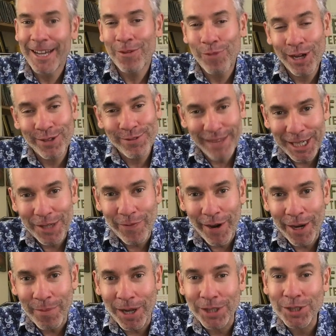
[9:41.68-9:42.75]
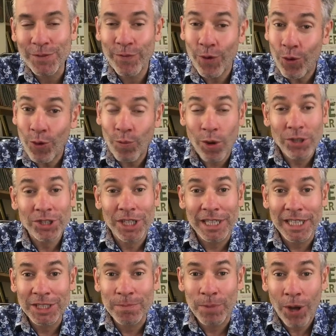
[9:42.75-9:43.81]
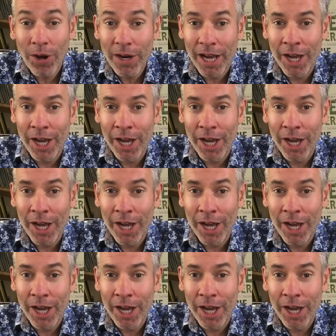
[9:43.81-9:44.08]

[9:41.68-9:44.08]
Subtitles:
Well, thank you very much for watching this blog.